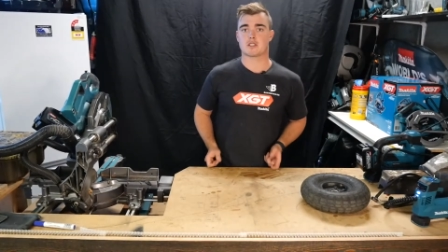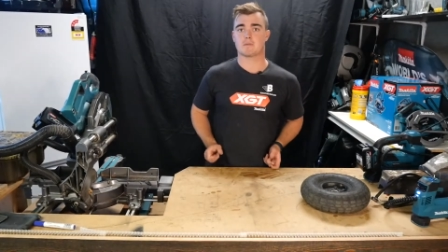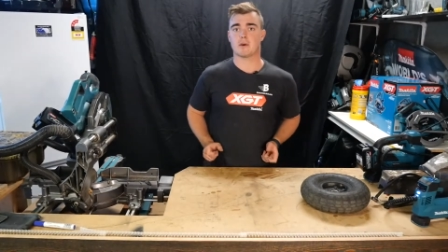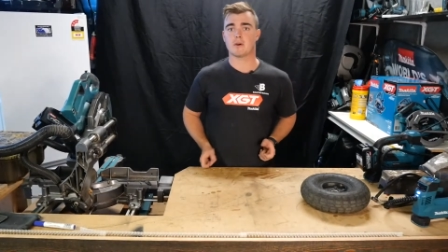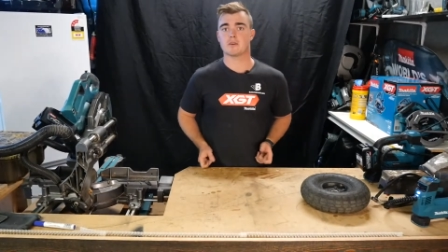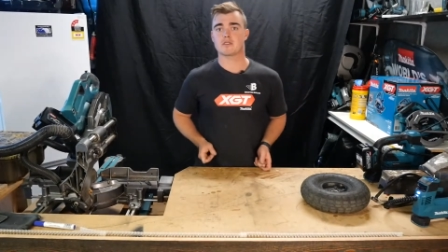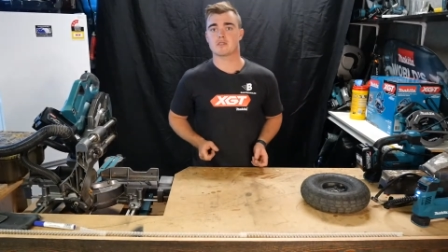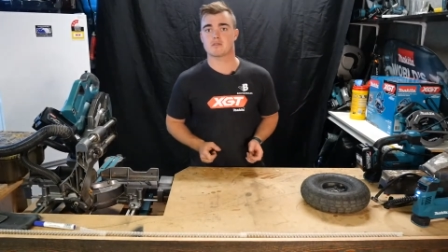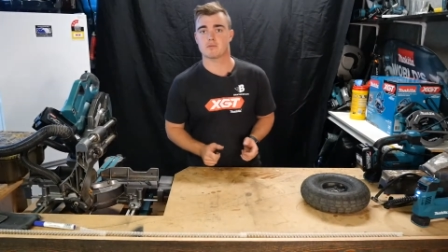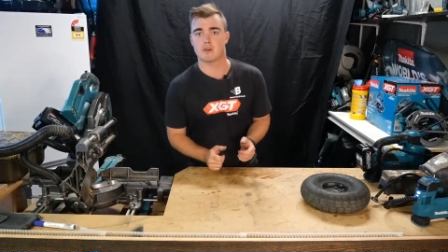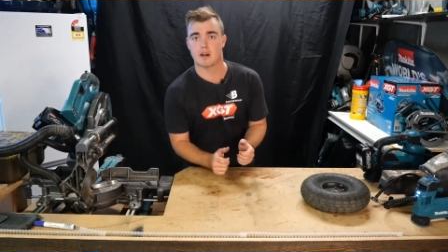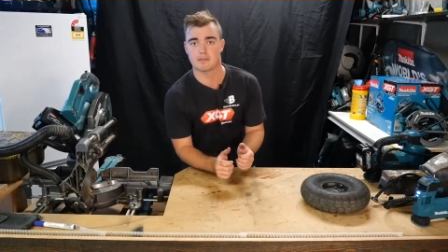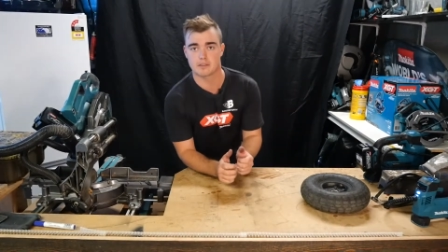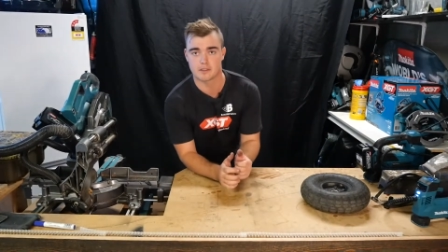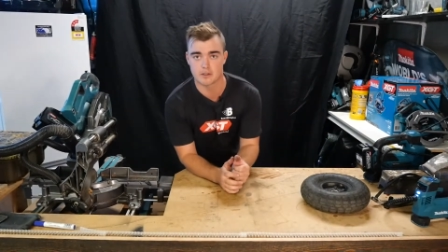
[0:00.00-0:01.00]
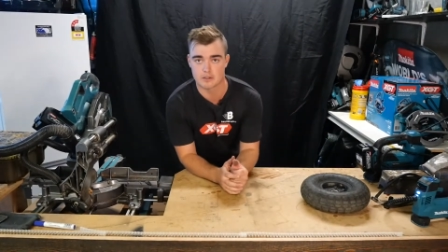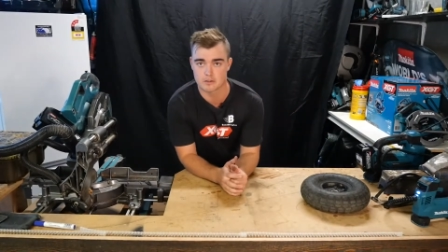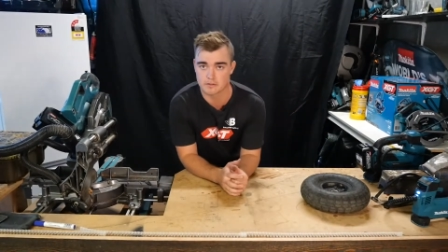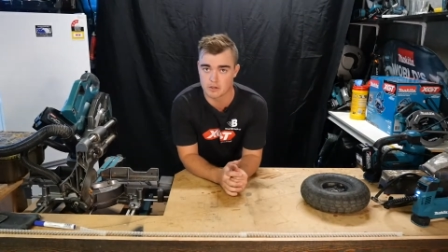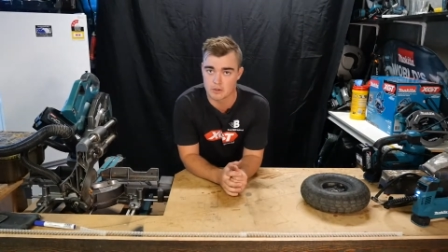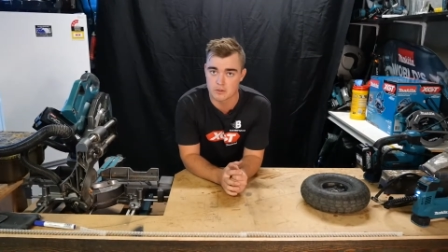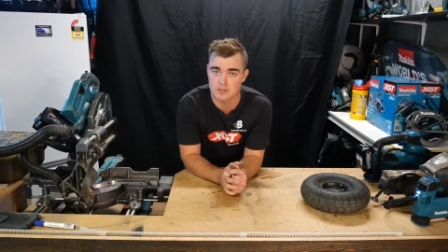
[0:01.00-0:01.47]
I suppose after those
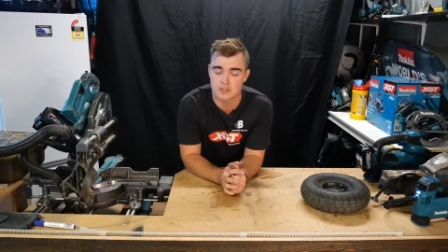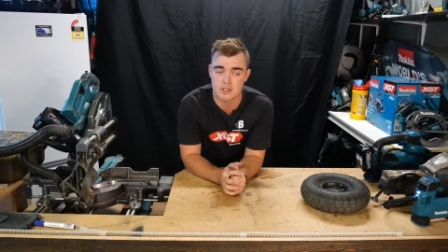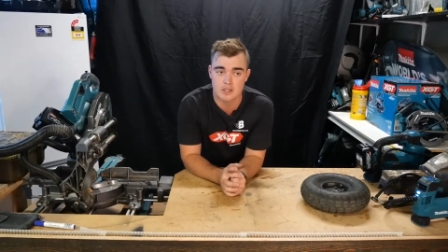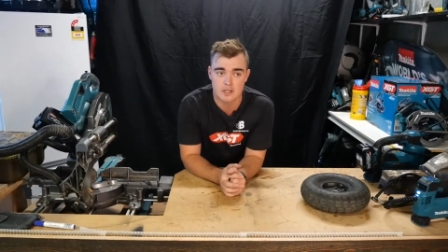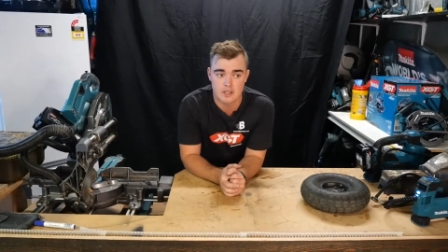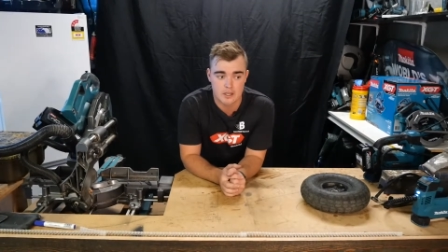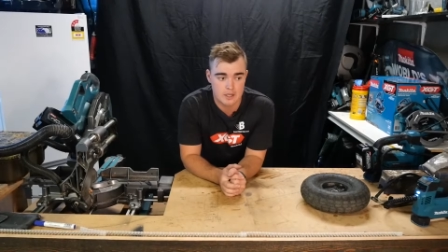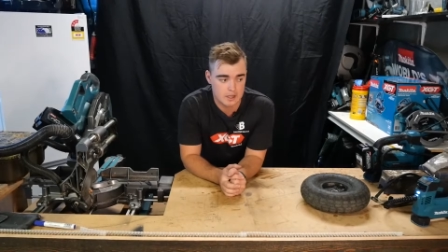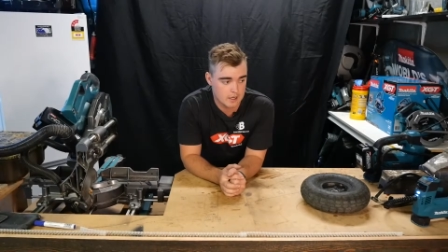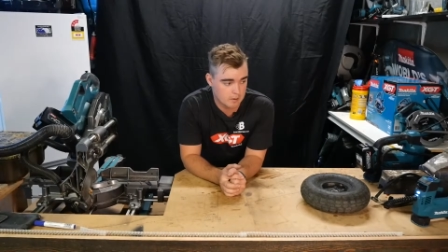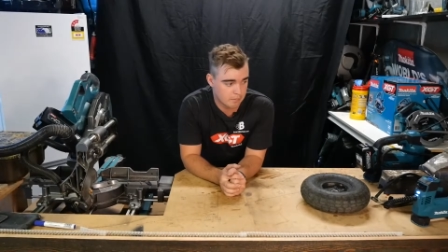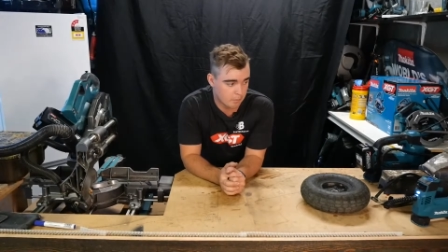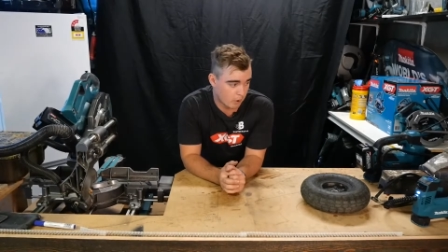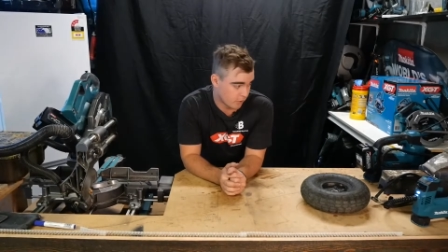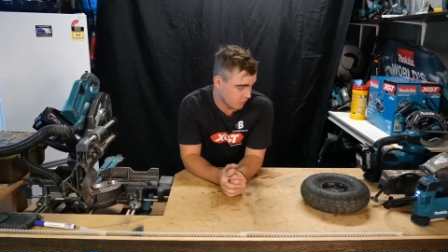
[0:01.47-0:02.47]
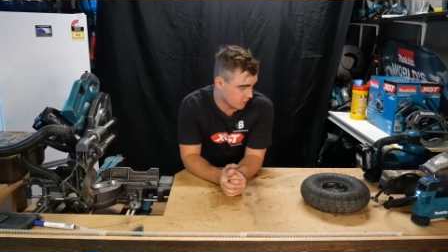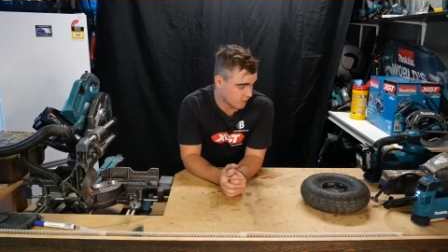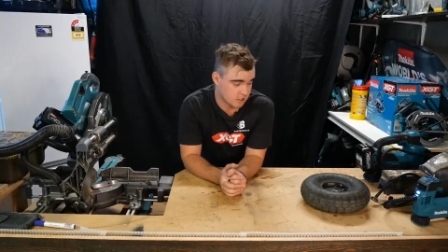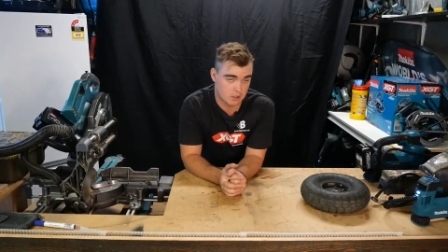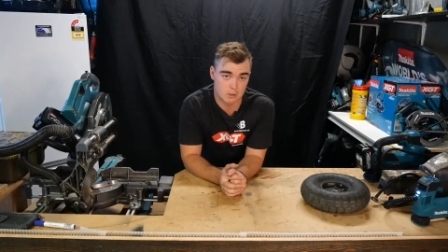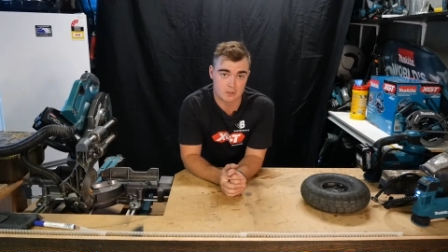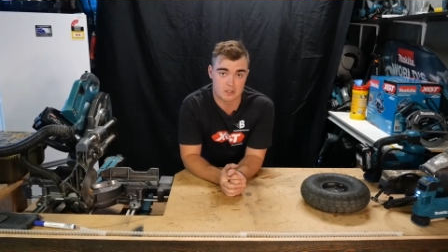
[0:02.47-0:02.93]
reviews. Both of the
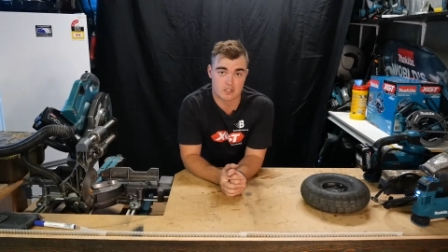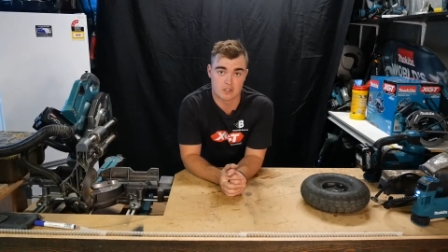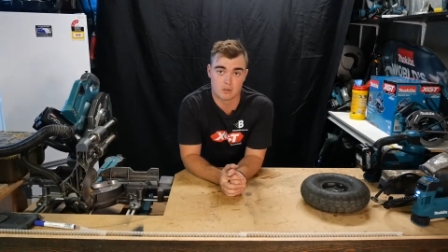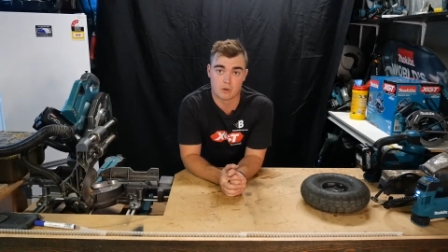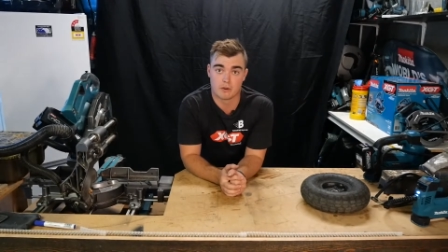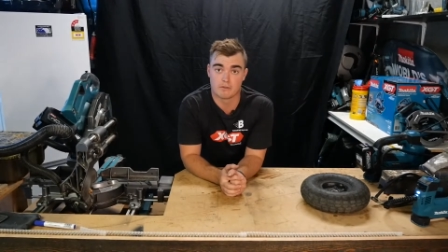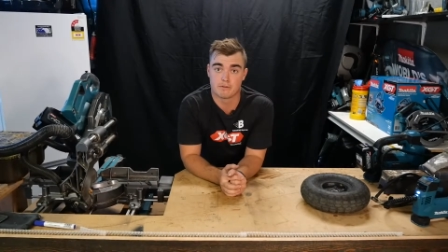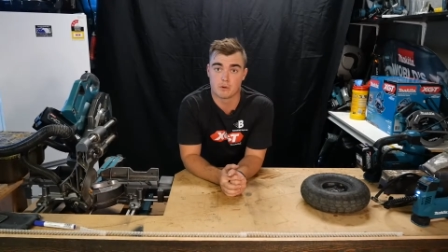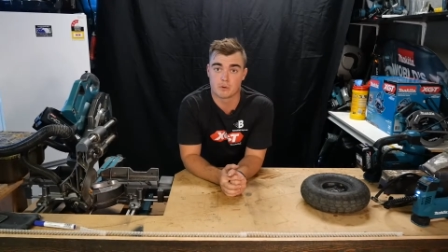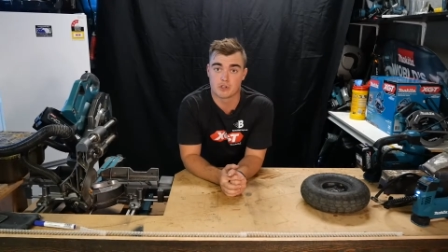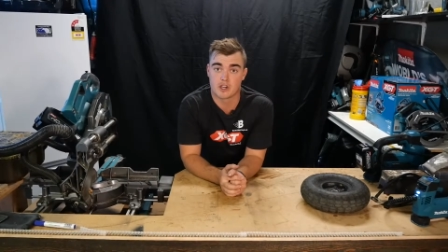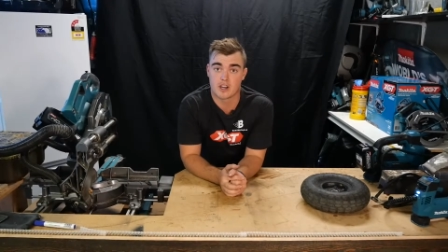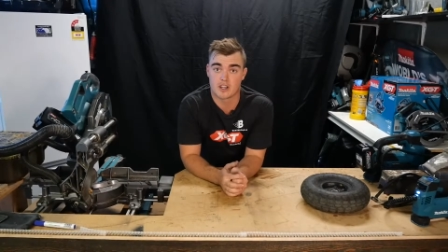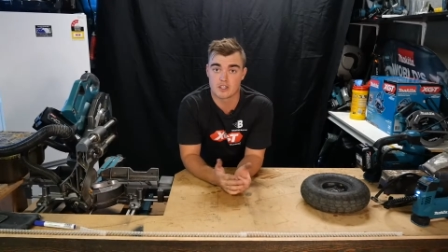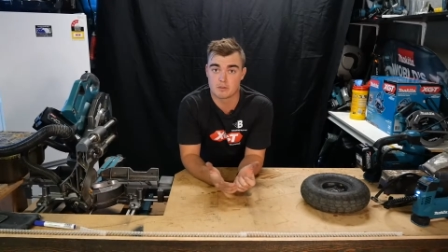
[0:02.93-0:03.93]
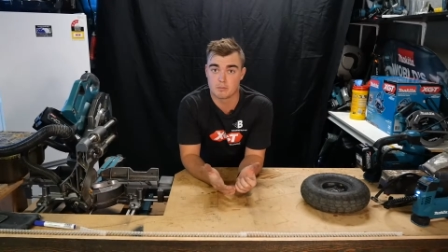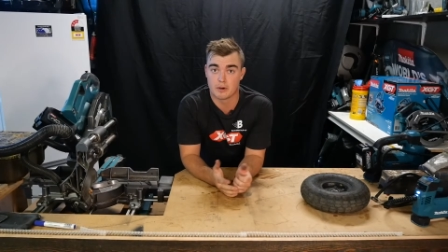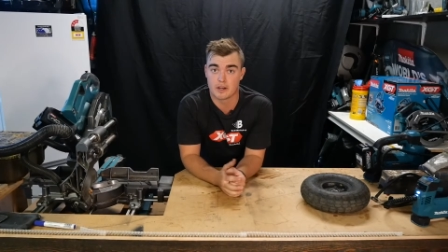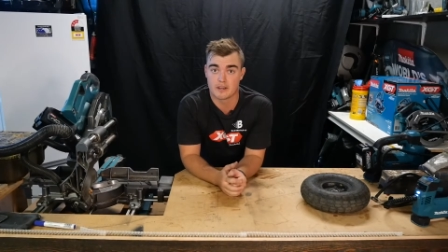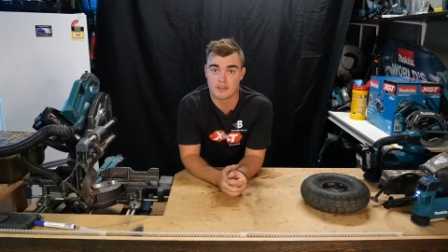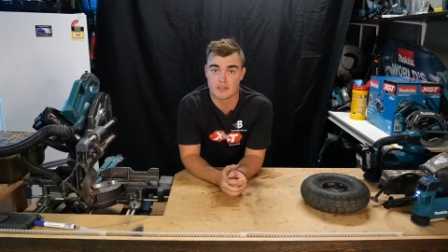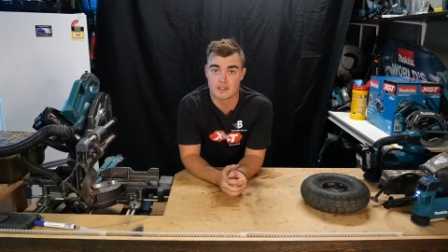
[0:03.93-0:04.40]
tools are still on full charge,
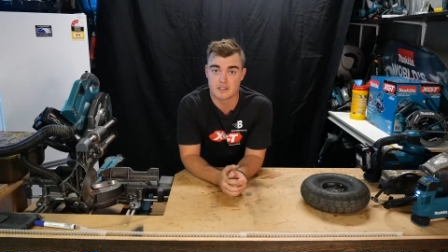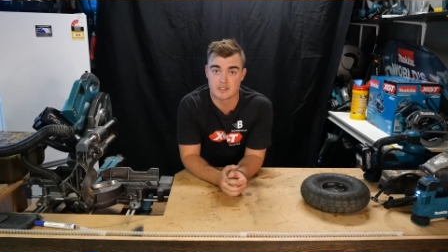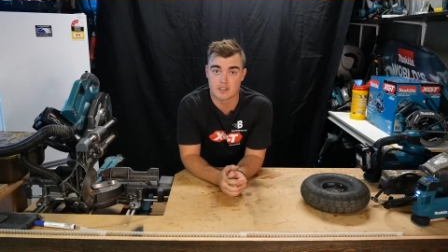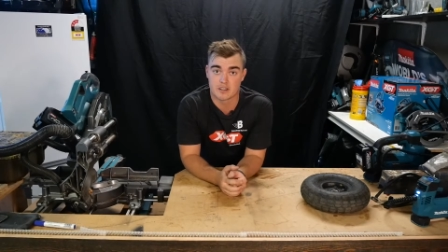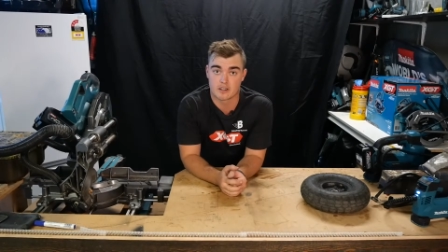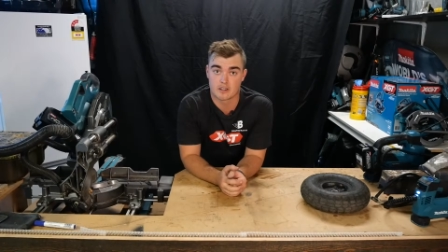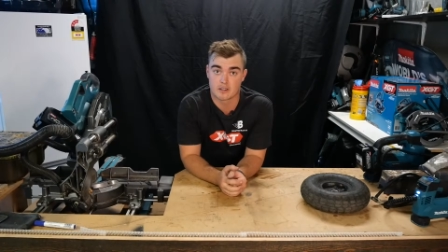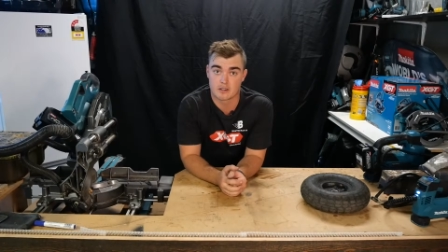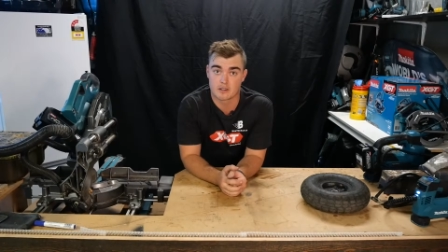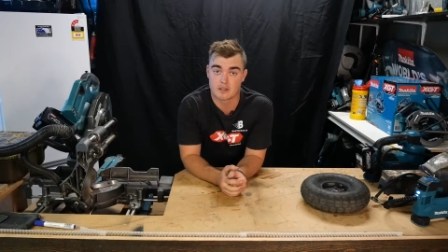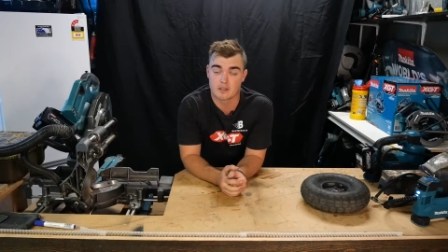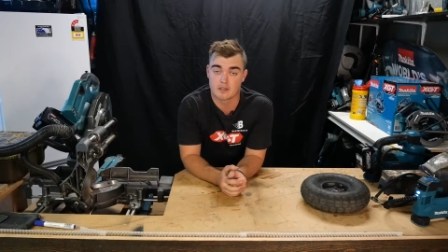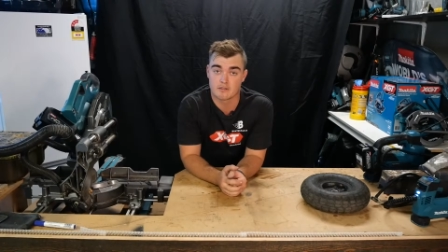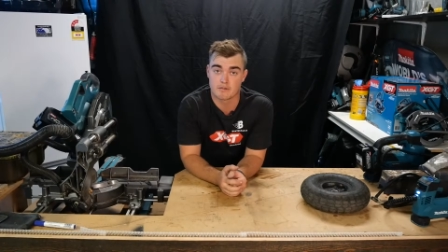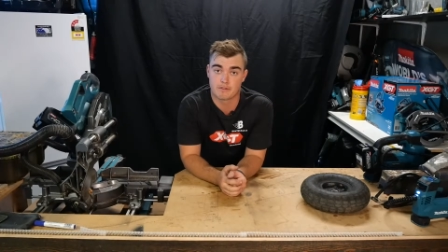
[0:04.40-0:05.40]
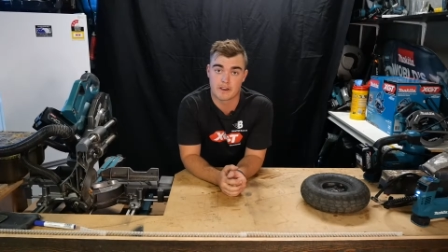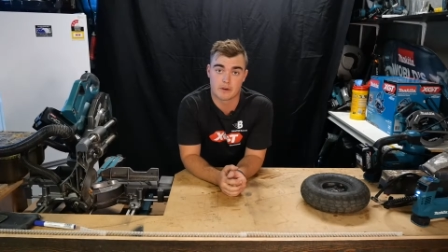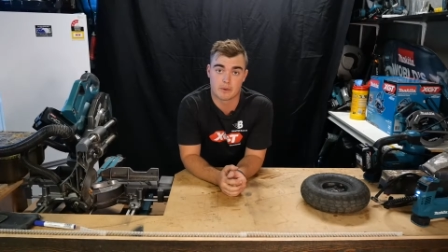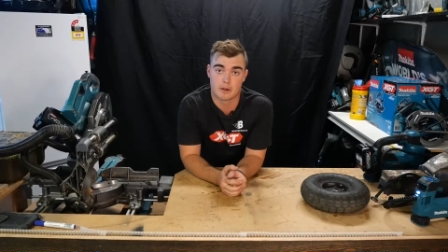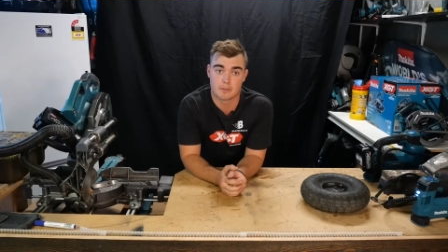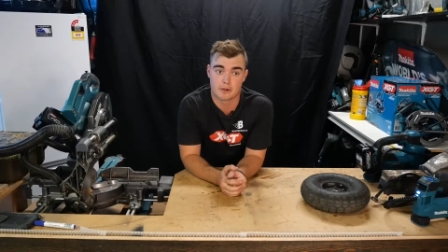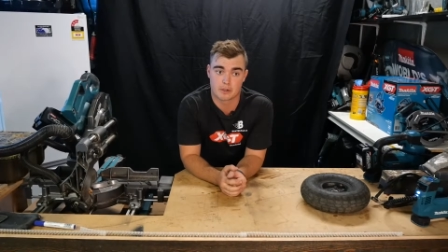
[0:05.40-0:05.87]
but that's going to fade
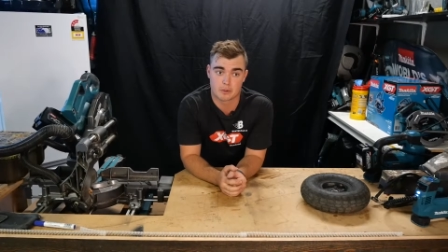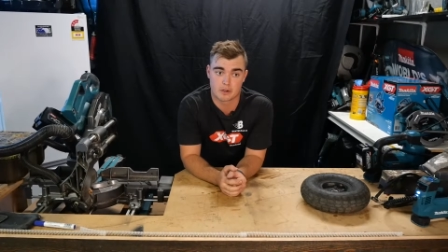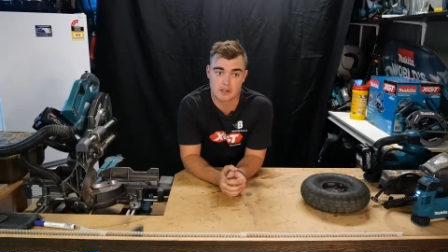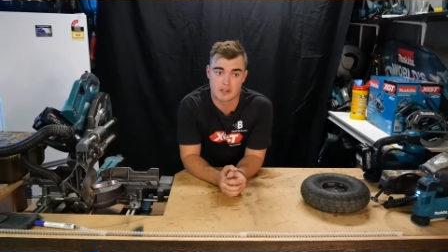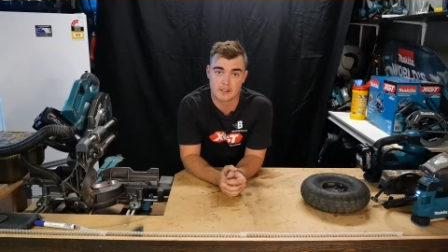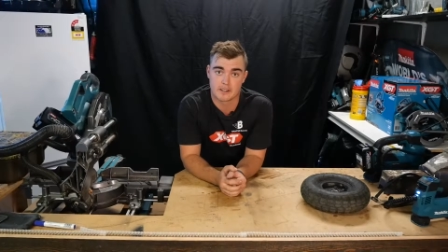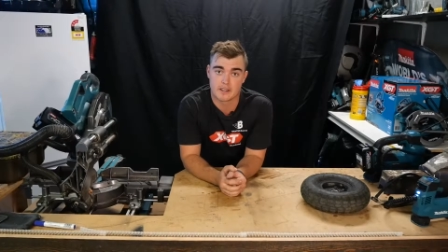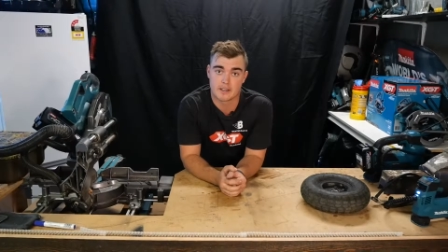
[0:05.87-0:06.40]
away pretty quickly.